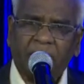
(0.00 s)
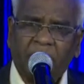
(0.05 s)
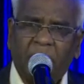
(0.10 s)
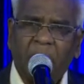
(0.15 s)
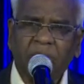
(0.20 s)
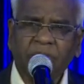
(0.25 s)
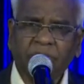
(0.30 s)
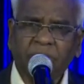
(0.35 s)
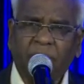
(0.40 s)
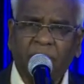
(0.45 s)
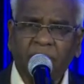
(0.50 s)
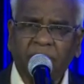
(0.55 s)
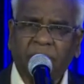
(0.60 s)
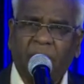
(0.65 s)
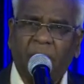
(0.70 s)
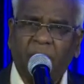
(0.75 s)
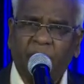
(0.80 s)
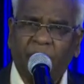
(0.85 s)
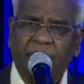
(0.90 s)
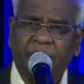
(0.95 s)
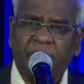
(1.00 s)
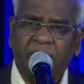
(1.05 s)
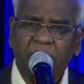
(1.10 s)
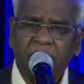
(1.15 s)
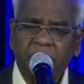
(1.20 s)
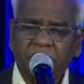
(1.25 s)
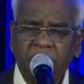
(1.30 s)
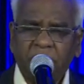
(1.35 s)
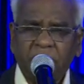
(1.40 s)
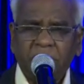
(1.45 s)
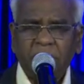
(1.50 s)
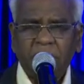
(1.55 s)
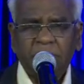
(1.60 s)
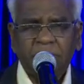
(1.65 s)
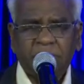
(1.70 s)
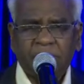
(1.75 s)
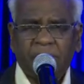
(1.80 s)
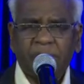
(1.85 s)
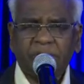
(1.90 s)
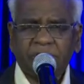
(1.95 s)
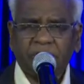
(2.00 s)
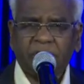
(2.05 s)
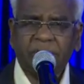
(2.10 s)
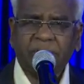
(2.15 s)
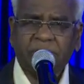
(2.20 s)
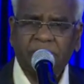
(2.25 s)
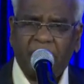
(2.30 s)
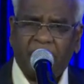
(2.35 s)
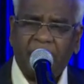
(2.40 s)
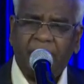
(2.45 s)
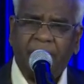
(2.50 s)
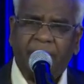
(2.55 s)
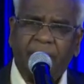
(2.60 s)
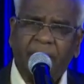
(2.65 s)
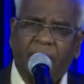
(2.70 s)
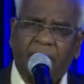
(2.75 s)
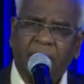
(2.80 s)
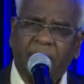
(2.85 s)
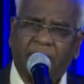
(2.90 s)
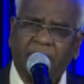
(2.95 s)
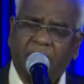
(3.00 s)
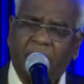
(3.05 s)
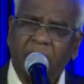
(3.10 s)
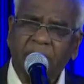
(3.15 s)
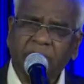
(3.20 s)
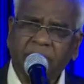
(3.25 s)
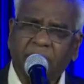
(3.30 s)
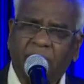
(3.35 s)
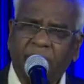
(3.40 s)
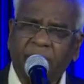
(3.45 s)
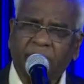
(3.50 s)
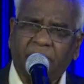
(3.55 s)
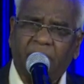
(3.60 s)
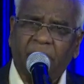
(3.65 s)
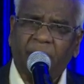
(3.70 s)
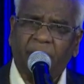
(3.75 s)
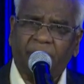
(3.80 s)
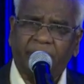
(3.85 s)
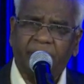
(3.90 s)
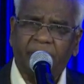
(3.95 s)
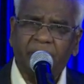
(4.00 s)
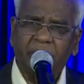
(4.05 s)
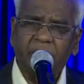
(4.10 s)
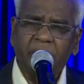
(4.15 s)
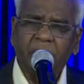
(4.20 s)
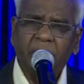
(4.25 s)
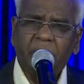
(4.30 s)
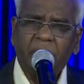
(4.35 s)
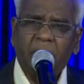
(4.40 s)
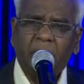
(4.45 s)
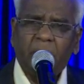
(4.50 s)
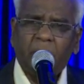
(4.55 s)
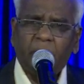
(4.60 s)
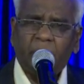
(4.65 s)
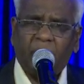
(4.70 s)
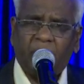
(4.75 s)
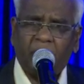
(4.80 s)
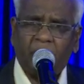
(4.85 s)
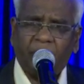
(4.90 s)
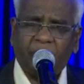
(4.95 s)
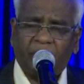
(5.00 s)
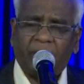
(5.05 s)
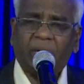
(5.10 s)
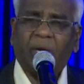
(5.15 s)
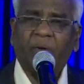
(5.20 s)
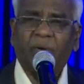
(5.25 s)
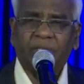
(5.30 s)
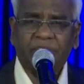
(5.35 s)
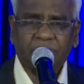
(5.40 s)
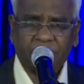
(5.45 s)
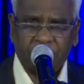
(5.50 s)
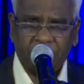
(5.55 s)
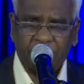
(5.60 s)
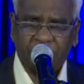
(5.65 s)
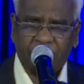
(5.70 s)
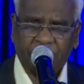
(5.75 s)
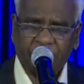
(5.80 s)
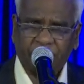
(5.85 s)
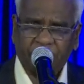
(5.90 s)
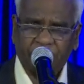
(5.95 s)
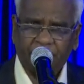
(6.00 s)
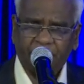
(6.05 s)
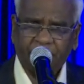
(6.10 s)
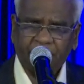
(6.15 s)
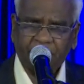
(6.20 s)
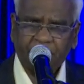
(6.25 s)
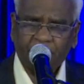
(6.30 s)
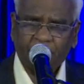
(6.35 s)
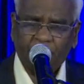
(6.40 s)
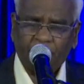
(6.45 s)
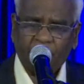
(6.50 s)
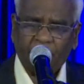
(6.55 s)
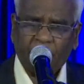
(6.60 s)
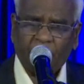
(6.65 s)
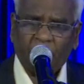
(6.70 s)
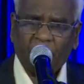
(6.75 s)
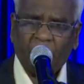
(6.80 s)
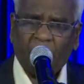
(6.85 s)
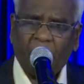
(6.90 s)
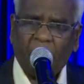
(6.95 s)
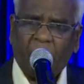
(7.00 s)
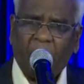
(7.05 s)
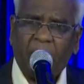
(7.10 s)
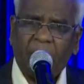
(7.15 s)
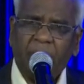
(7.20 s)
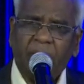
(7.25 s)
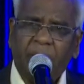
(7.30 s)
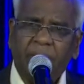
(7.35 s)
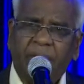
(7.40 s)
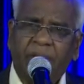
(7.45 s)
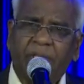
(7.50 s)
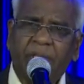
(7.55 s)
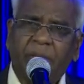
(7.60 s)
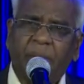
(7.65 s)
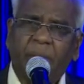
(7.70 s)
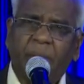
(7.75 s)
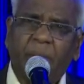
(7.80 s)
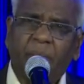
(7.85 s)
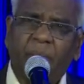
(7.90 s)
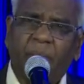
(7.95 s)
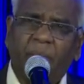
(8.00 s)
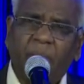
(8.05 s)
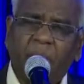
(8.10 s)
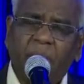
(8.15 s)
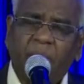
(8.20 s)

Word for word: the cross of Calvary, Jesus died on the cross of Calvary for our sins. And he